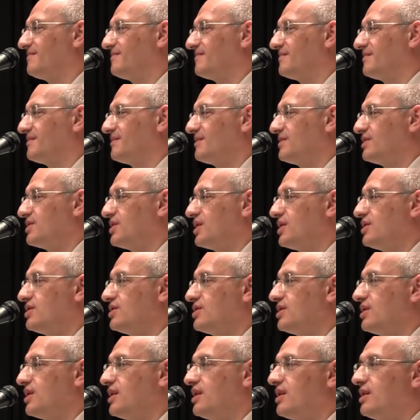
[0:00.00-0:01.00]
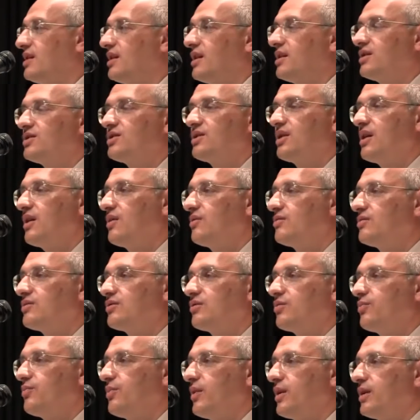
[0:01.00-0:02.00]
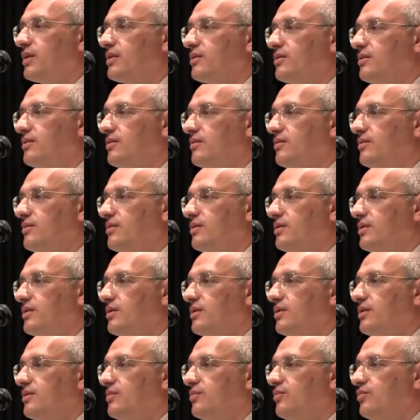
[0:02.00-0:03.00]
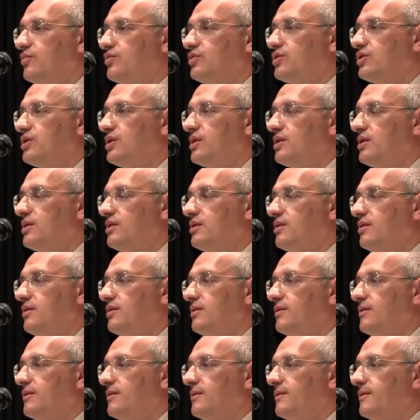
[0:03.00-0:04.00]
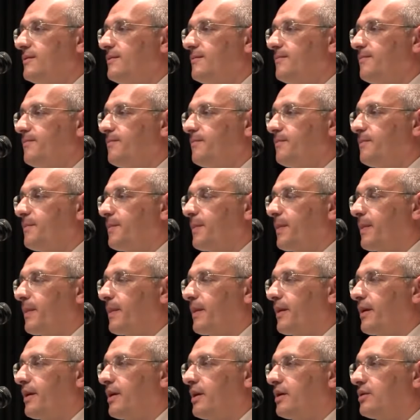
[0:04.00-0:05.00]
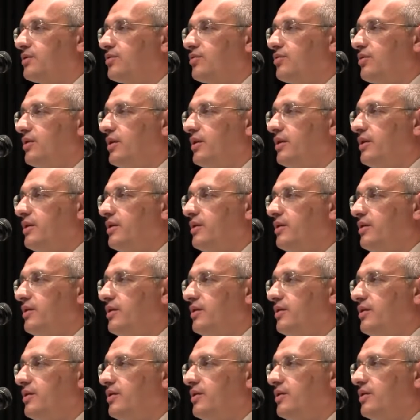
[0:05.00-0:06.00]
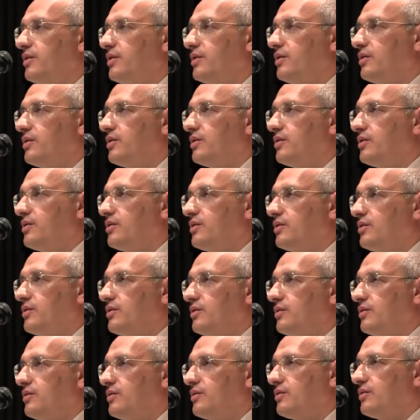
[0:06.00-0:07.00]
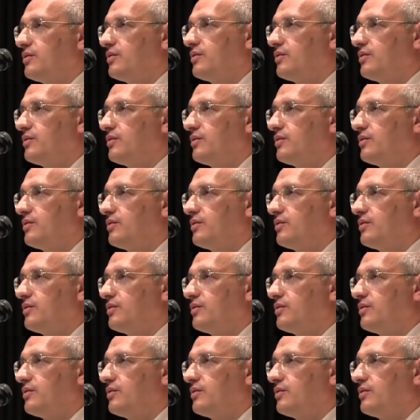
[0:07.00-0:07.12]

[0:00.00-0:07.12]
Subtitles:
Women are the one who educate. A woman must not yield to a man who